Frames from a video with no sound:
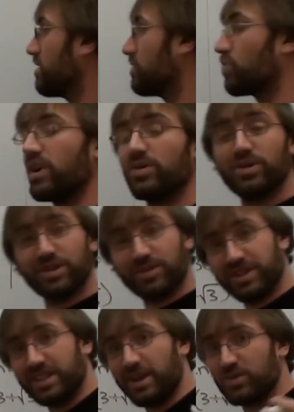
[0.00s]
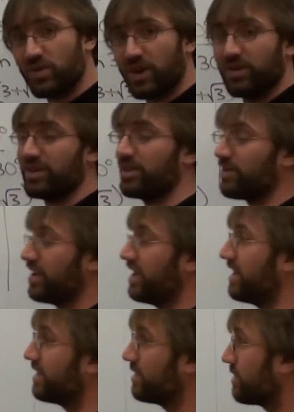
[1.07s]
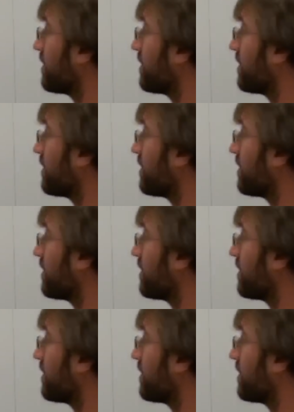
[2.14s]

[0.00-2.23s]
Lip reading: Square root of 3 times square root of 3 is